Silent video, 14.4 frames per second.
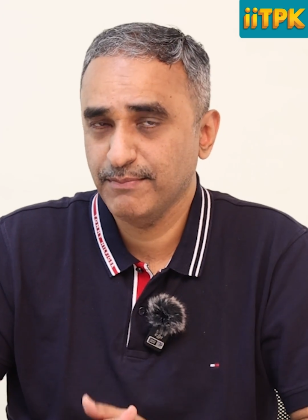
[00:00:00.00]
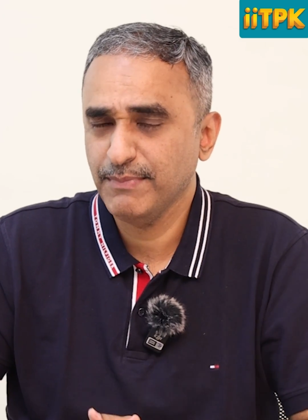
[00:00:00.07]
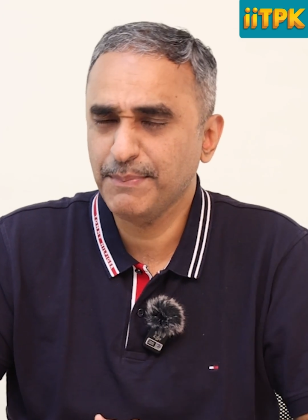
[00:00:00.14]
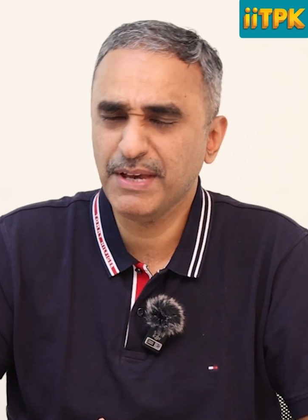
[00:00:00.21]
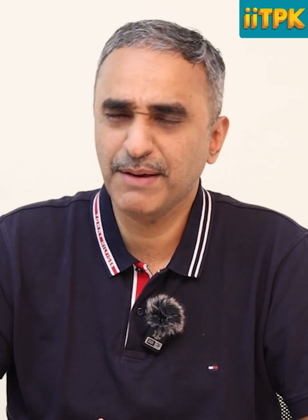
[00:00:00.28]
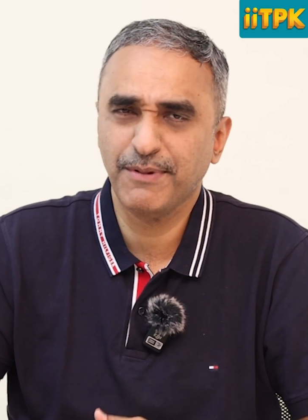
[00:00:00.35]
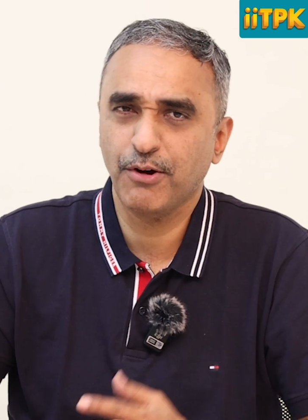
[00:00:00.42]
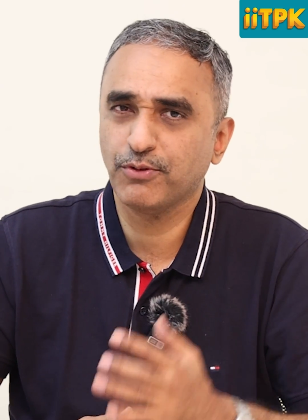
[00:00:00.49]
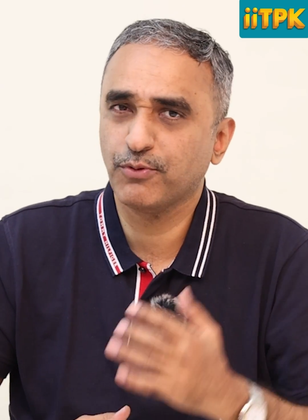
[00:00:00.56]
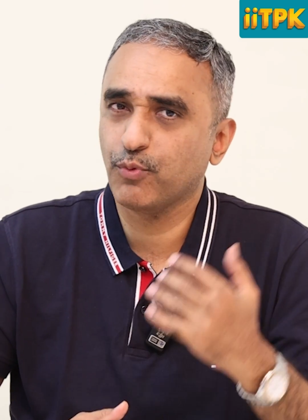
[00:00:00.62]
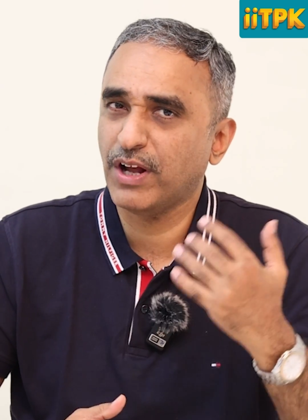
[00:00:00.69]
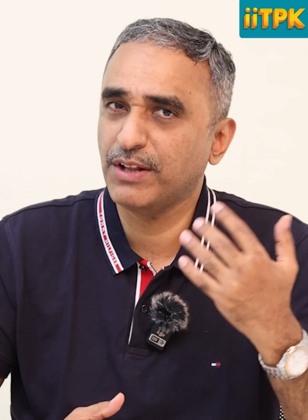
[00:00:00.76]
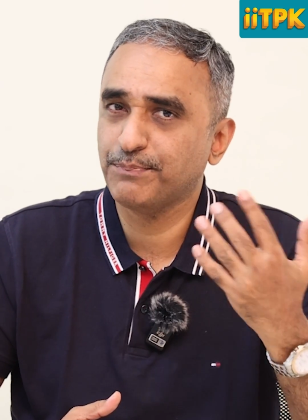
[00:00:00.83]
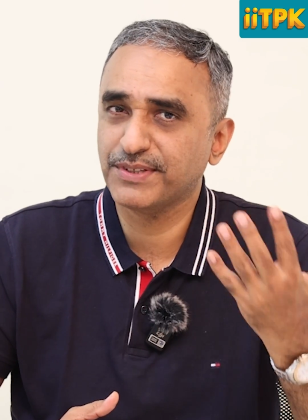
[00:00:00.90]
Maybe
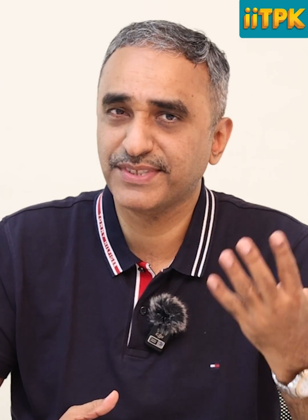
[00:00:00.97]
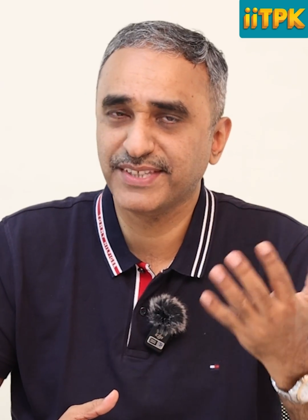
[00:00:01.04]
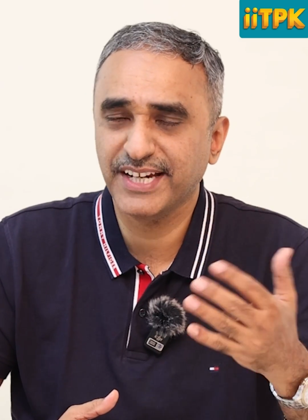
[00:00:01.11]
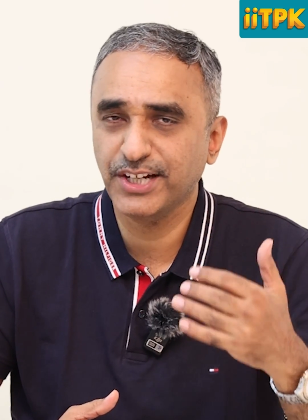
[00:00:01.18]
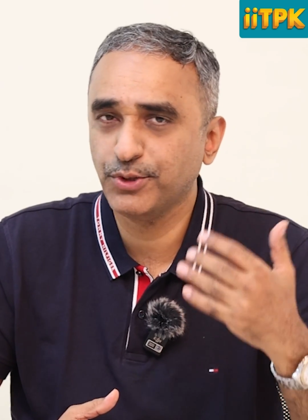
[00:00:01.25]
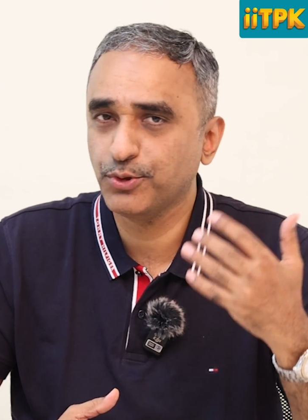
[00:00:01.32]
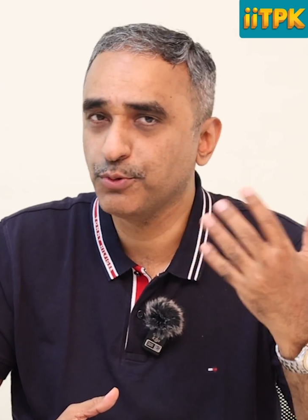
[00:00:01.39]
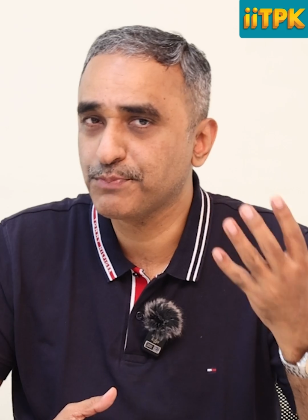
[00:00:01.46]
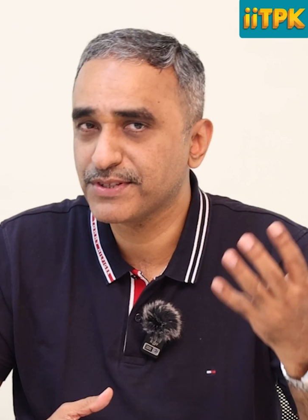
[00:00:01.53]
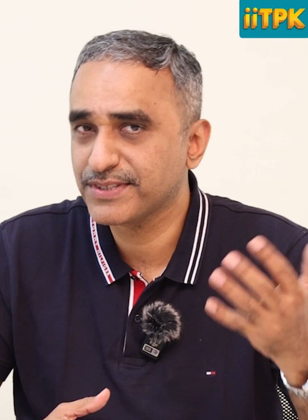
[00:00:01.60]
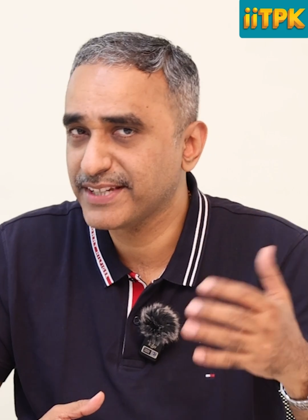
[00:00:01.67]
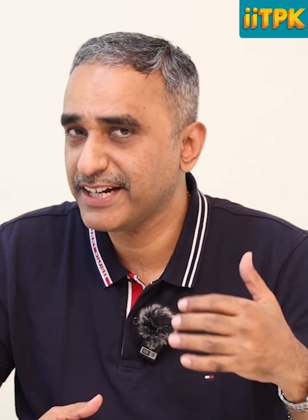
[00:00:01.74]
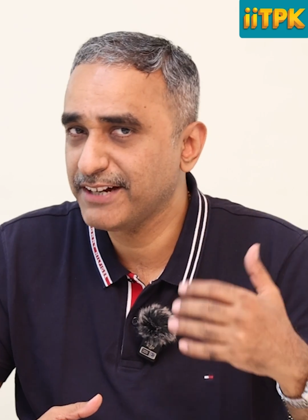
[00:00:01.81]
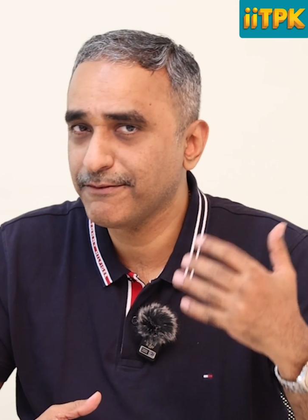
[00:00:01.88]
about 1%,
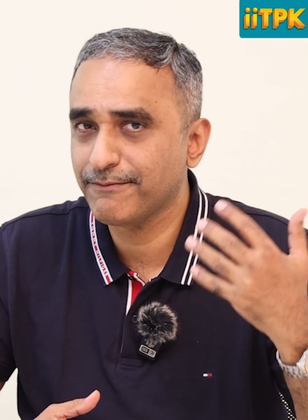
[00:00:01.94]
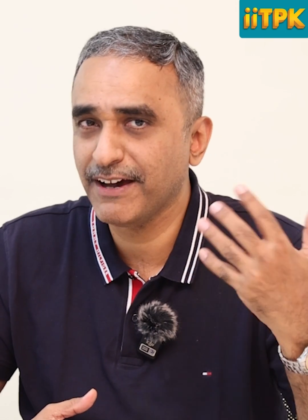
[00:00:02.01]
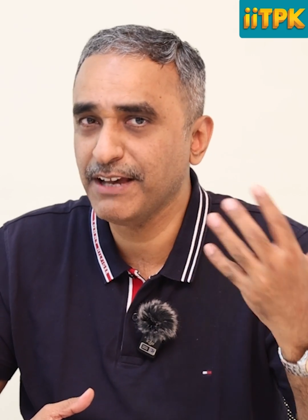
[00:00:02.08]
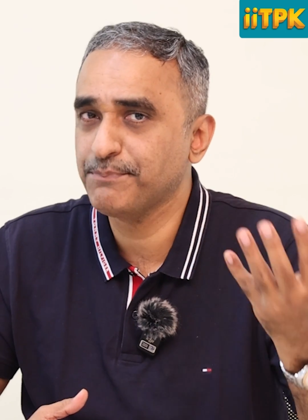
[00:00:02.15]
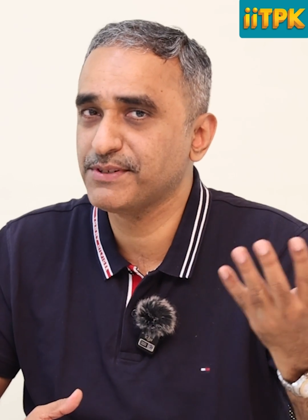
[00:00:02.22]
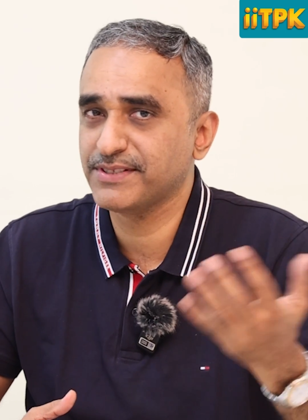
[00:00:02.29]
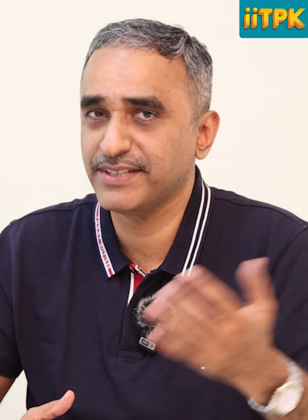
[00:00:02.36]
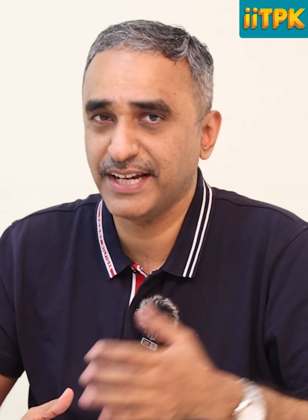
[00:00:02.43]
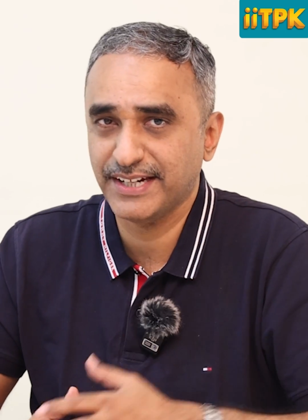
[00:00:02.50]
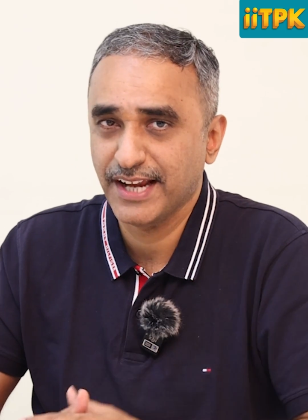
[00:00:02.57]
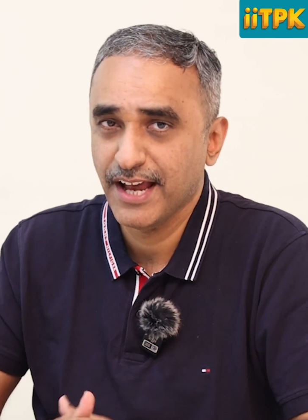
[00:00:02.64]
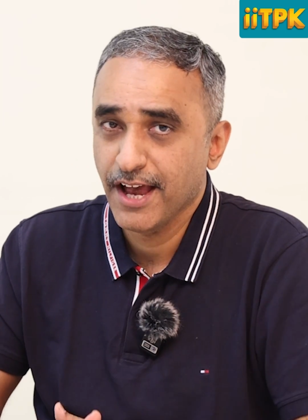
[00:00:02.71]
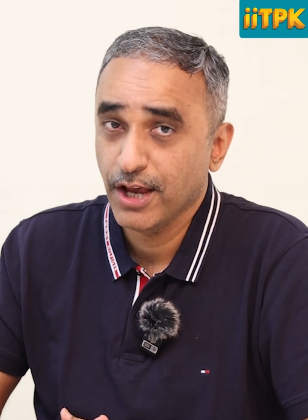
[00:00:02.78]
2%, 5%,